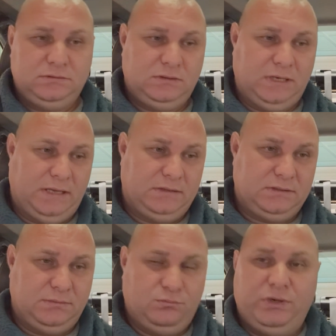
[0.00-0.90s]
like
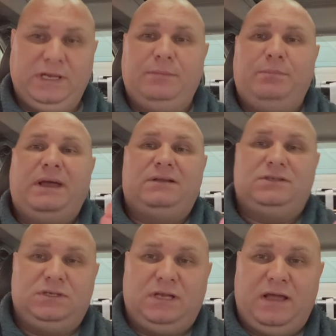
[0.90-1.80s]
to bring it back
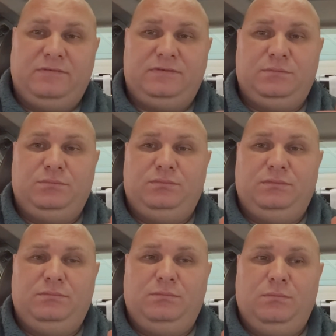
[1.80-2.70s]
to life, to
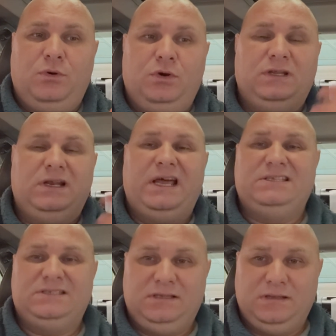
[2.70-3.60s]

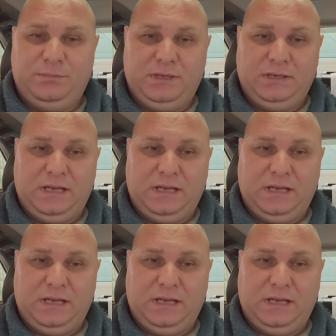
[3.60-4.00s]
modernize it a bit.